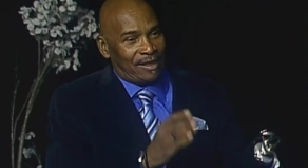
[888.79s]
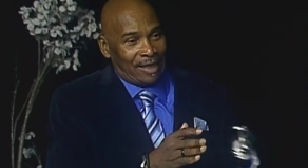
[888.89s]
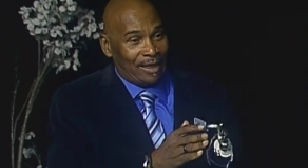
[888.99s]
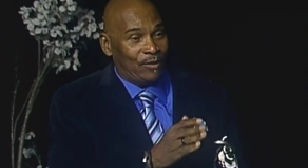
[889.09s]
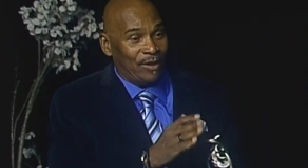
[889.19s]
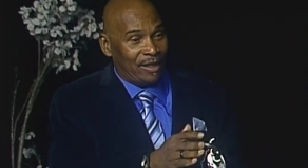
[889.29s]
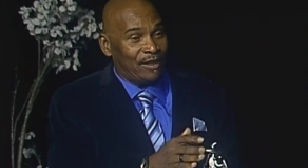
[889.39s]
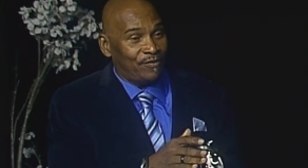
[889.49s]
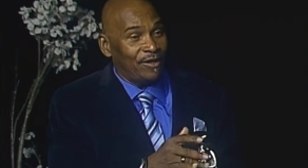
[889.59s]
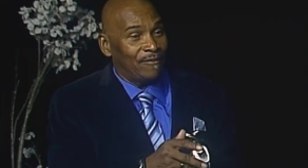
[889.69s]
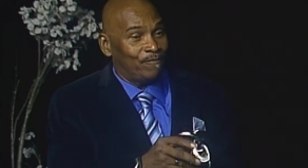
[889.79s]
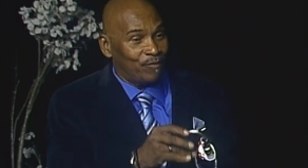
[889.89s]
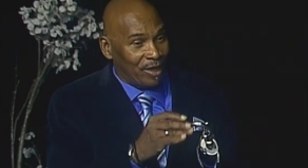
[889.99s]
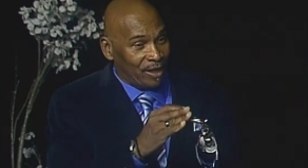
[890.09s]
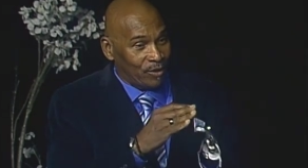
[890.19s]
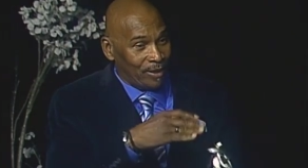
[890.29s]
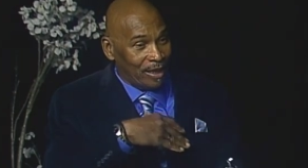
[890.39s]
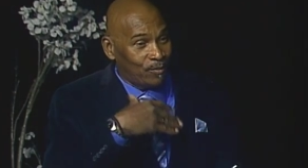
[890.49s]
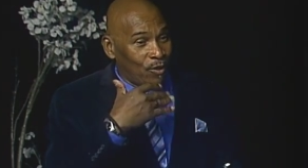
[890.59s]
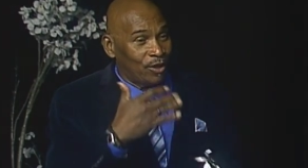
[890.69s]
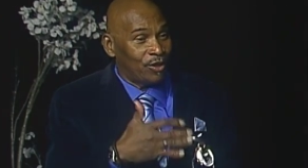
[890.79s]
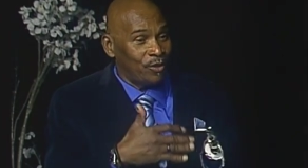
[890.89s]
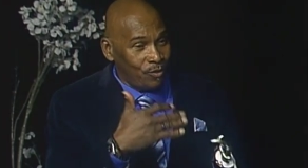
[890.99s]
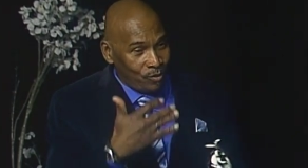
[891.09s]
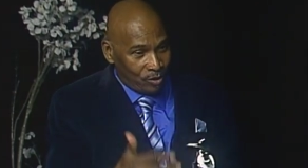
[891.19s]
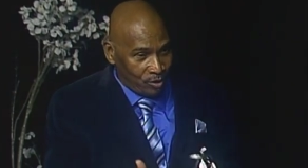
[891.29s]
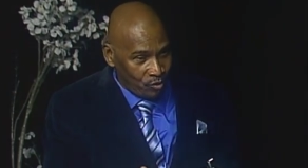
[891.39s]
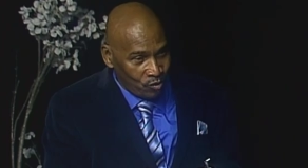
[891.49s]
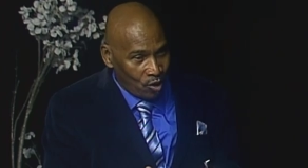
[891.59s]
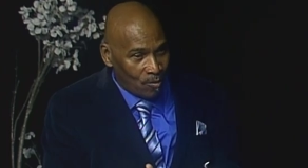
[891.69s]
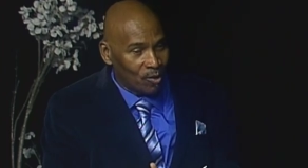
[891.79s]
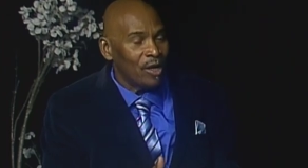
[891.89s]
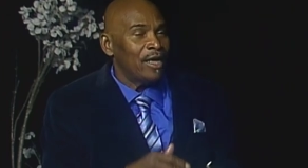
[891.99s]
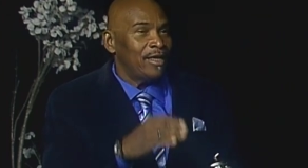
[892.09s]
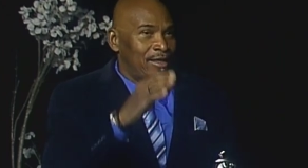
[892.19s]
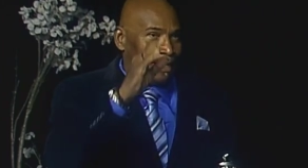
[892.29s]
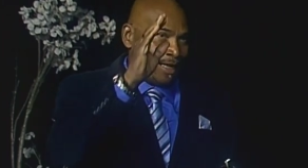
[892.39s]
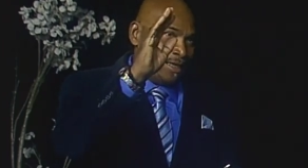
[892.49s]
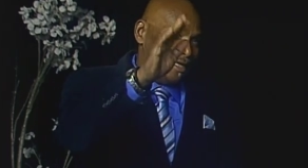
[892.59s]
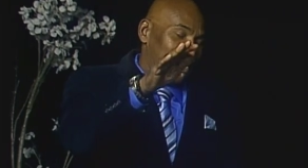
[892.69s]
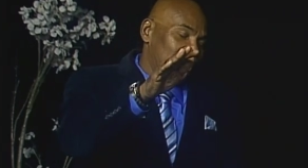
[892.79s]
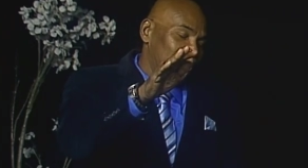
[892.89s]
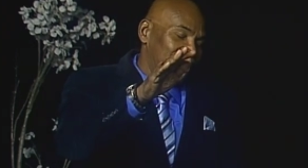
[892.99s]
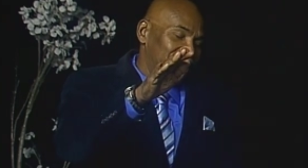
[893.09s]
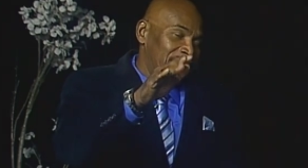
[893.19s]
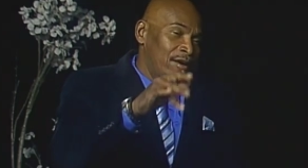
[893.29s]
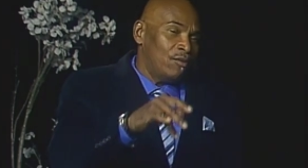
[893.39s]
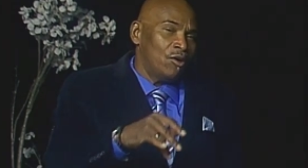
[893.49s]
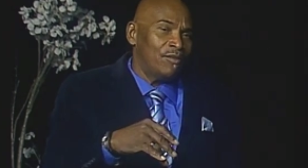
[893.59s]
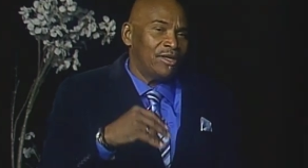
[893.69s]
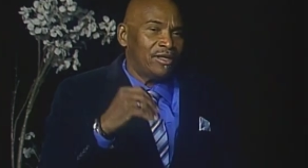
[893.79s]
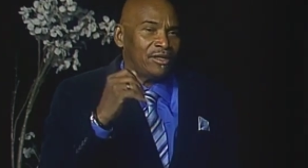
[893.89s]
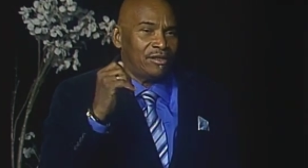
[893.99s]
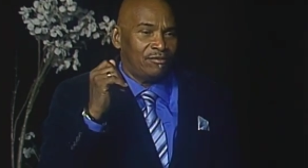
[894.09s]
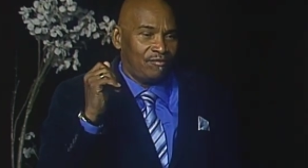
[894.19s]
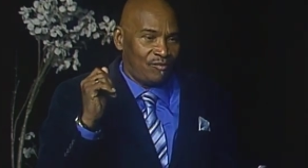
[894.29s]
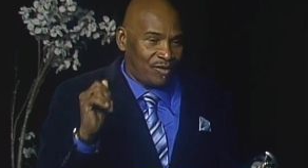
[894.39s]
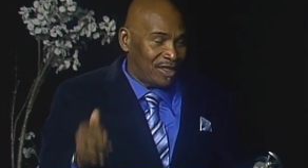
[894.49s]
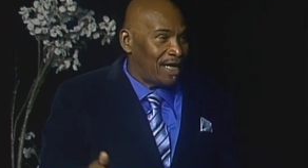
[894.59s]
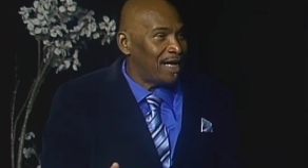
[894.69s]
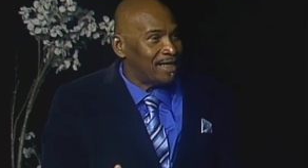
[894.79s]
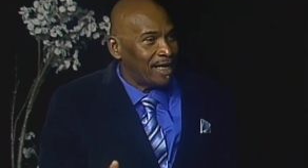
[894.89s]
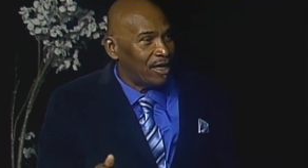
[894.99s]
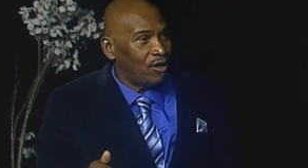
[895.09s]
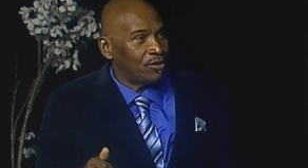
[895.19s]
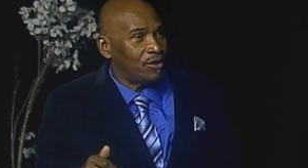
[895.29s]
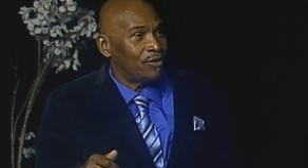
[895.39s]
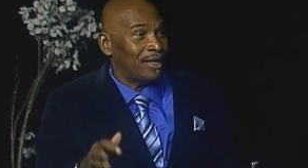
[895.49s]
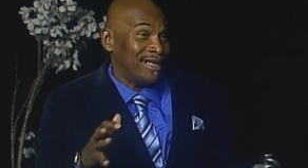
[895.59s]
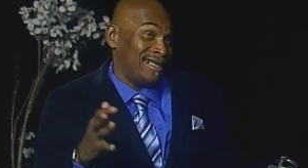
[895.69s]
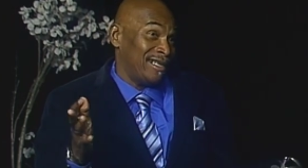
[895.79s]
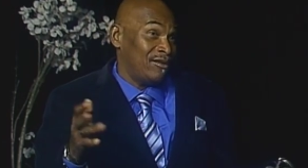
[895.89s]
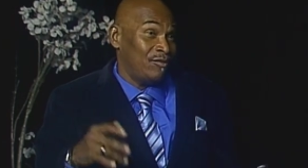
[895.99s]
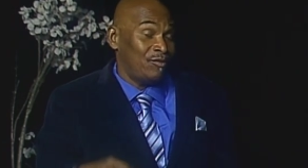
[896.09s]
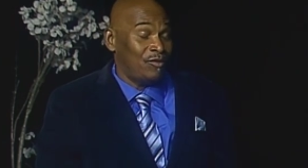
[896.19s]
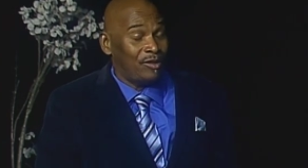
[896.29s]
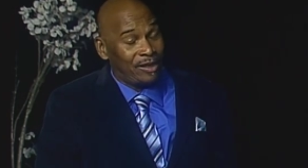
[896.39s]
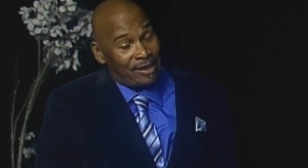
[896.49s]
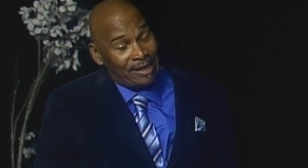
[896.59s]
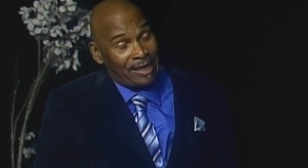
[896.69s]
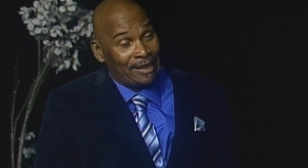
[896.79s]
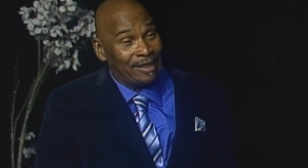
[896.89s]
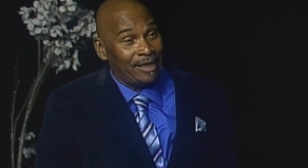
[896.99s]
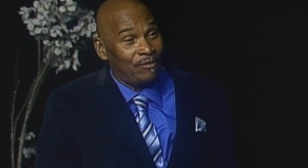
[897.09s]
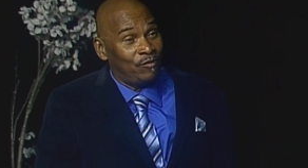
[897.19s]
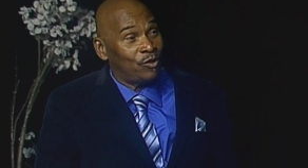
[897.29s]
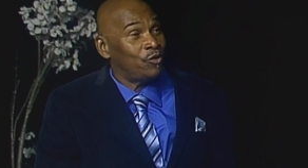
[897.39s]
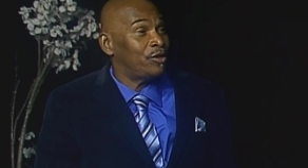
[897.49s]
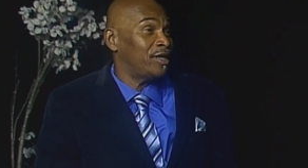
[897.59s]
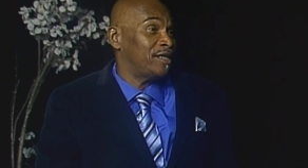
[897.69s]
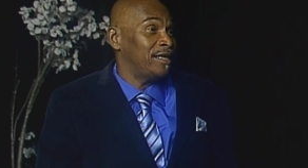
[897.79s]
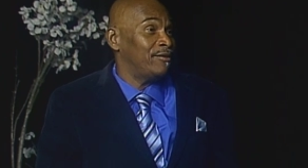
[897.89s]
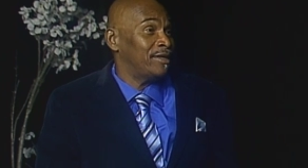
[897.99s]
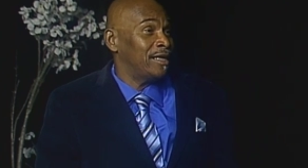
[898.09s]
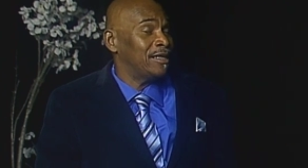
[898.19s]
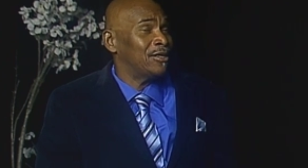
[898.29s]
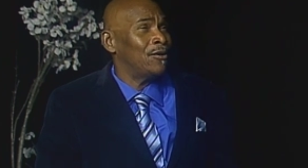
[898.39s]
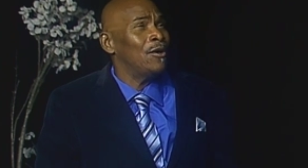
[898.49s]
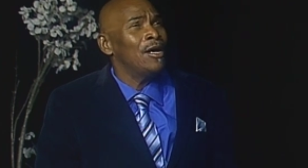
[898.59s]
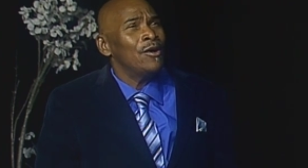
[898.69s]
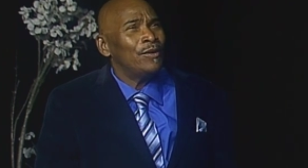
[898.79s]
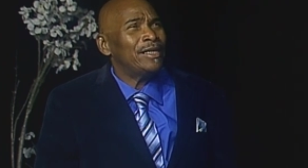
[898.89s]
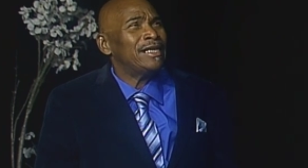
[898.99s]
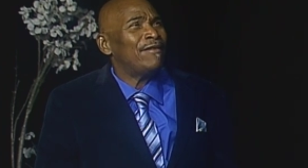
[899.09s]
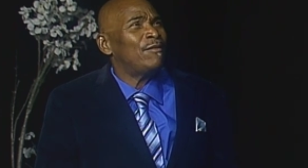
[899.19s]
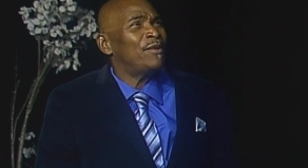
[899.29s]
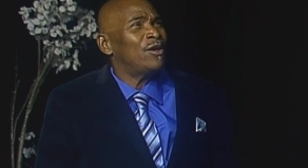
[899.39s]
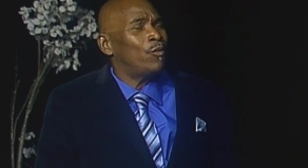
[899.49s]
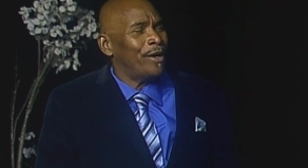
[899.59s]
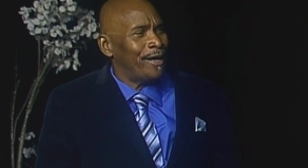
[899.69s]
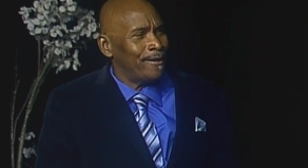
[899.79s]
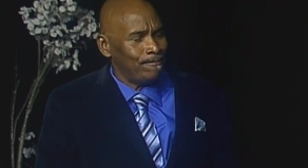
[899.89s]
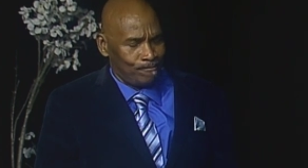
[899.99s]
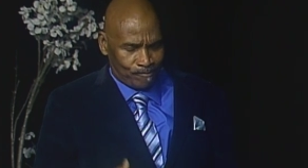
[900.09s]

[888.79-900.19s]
that's what it is for. And so that's part of the new, the new normal. Like I said, not only is it airborne, but it's contact also, contact that's the what you touch and everything. So we just have to be aware,